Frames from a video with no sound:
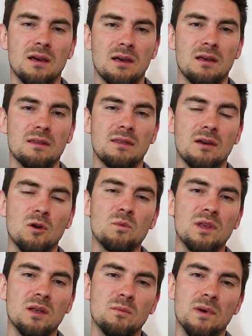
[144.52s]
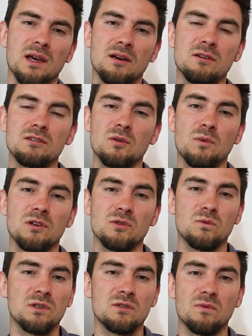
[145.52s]
and I update my
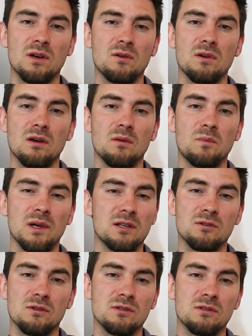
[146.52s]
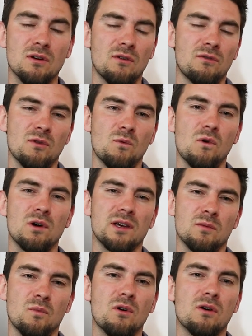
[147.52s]
customers with regular pictures of the work
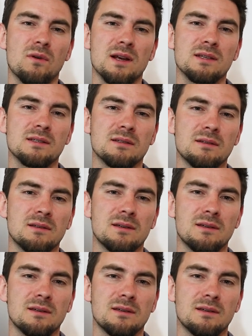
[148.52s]
in progress.